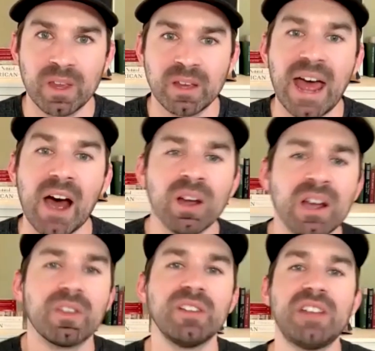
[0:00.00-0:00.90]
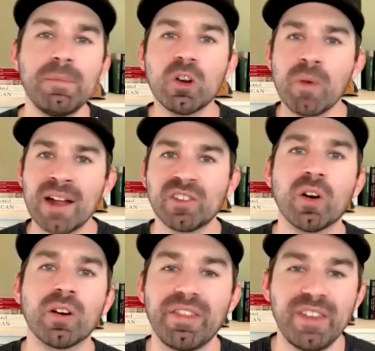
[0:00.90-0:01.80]
Now, the Democrats
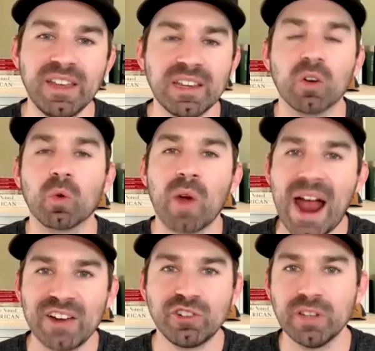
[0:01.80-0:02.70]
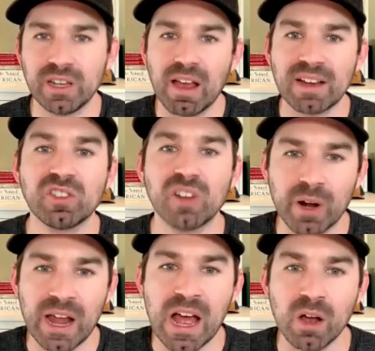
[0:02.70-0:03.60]
aren't thinking rationally like
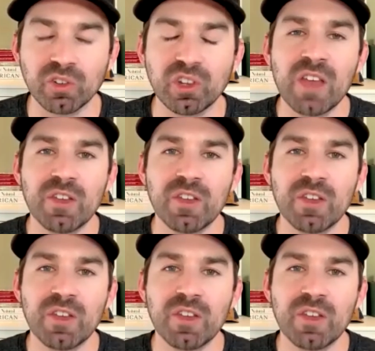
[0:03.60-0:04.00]
someone else.